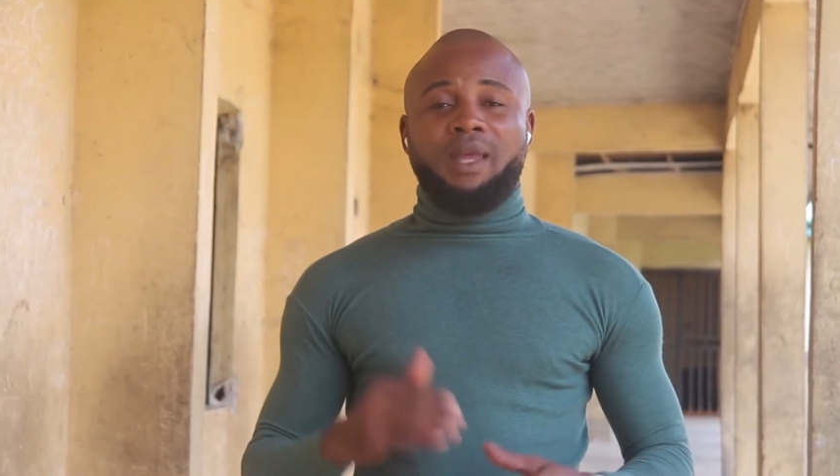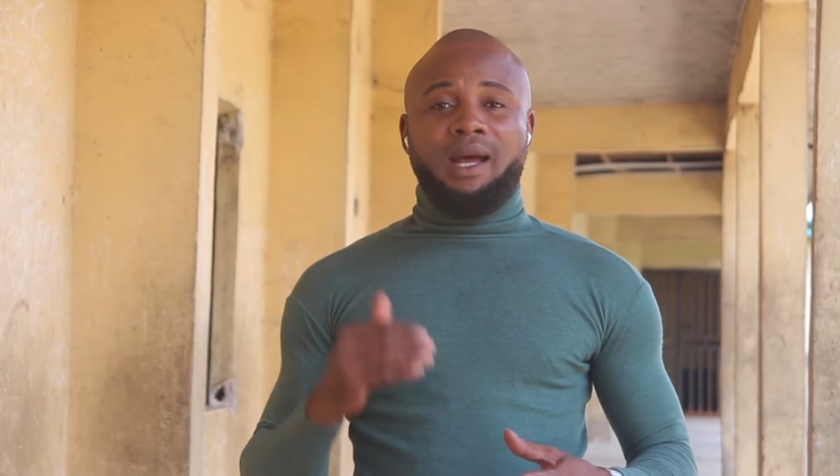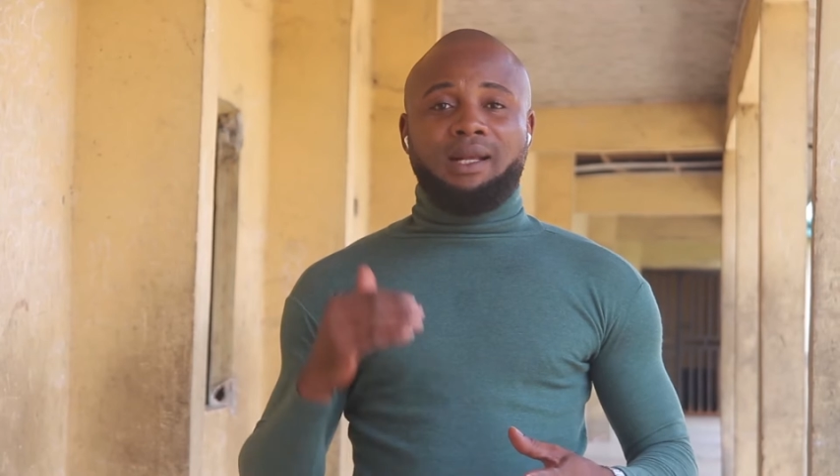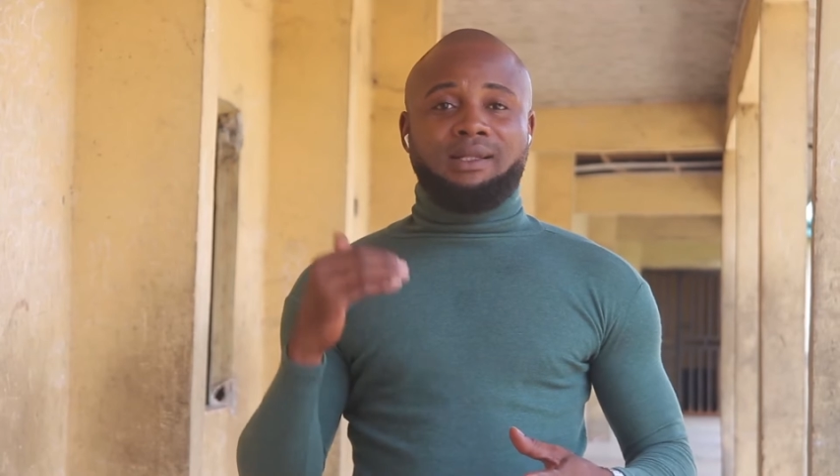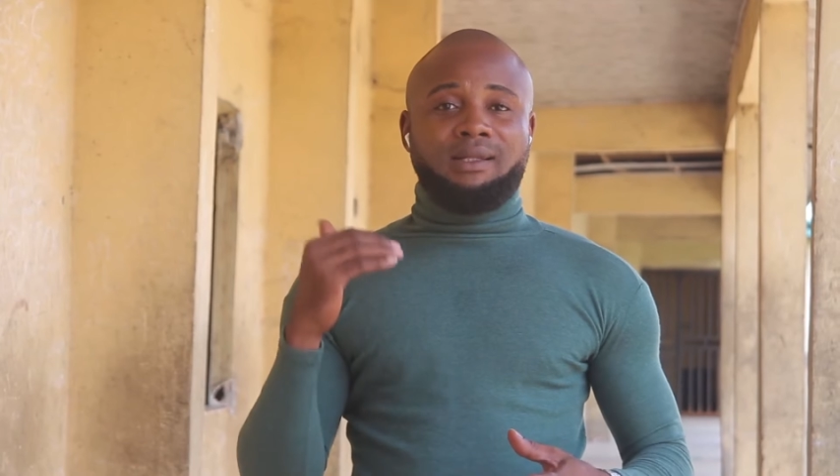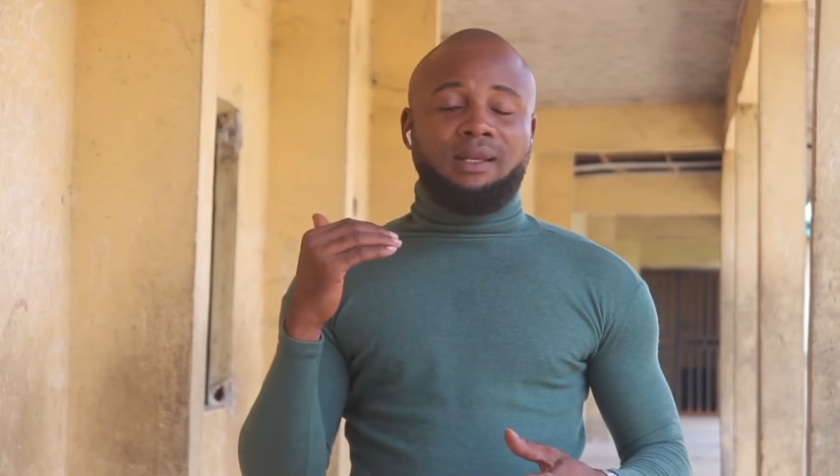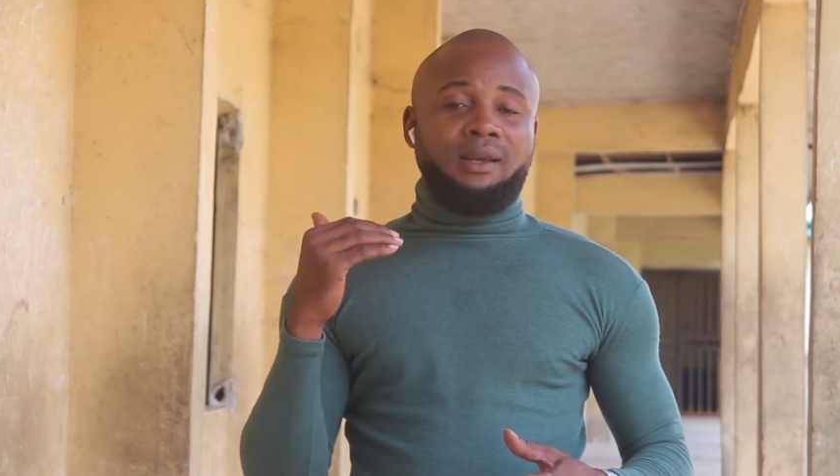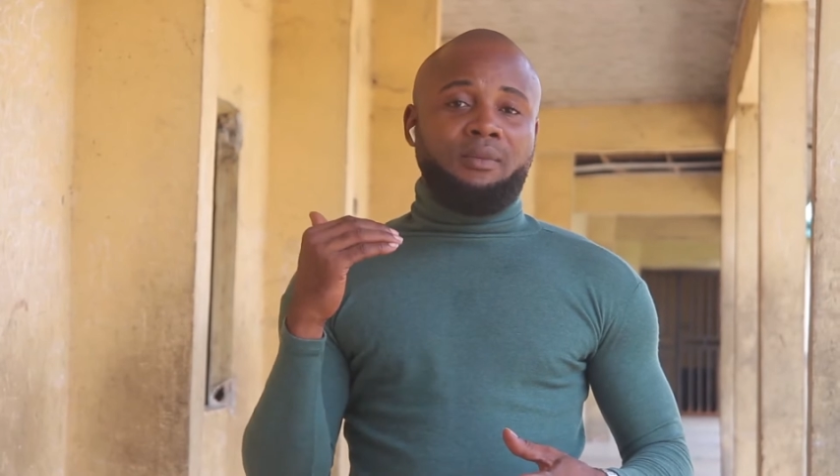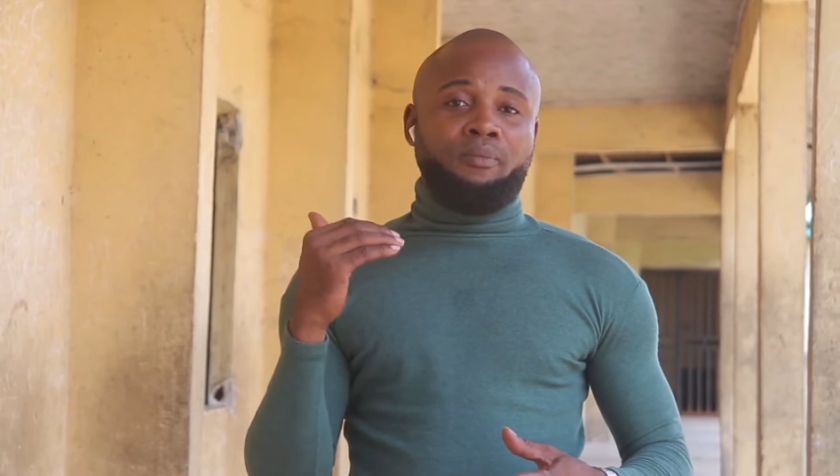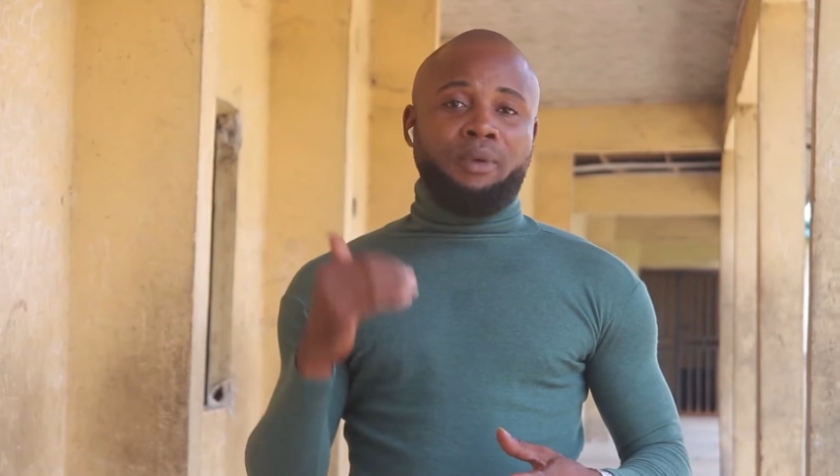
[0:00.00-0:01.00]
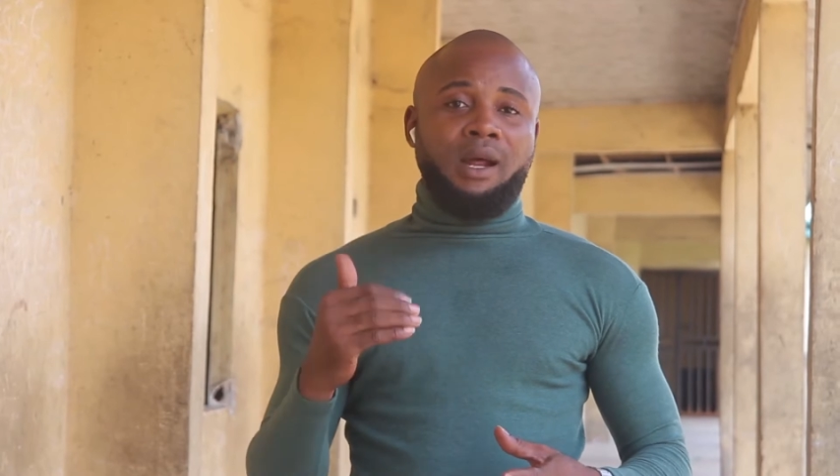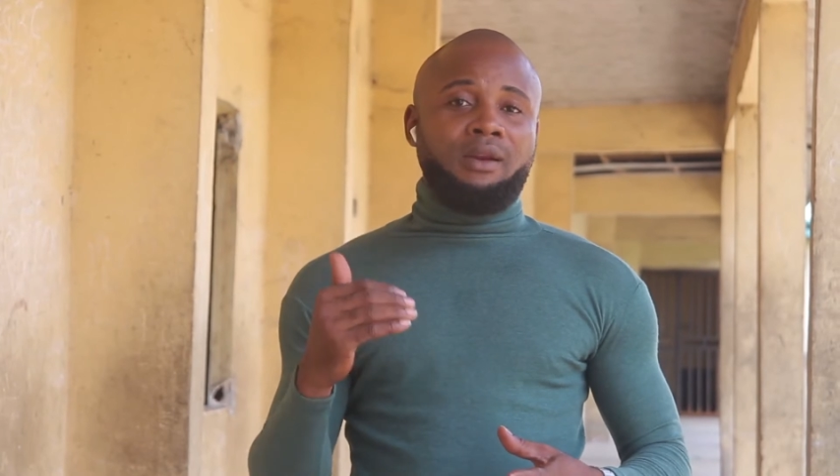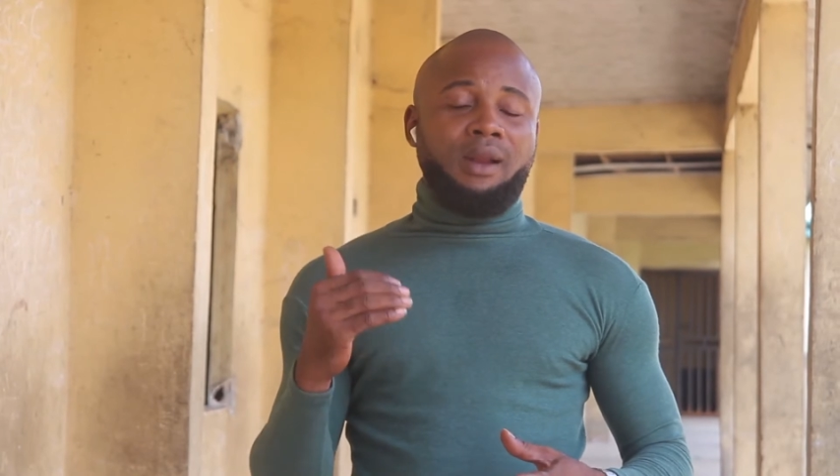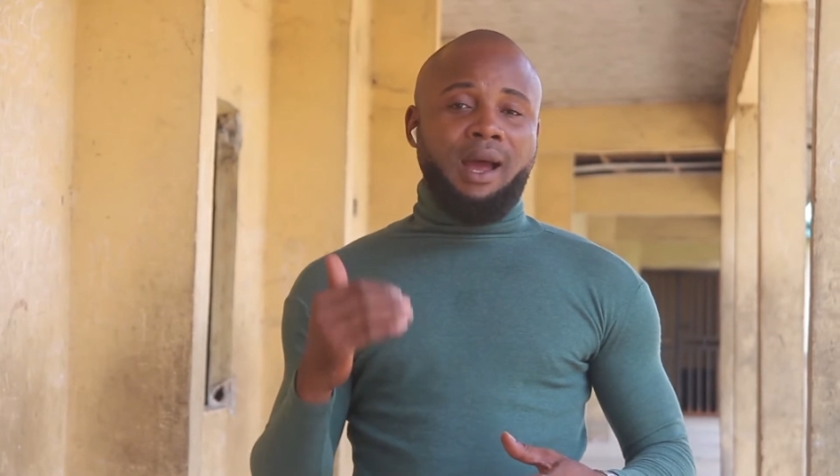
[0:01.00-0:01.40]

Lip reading: at Brown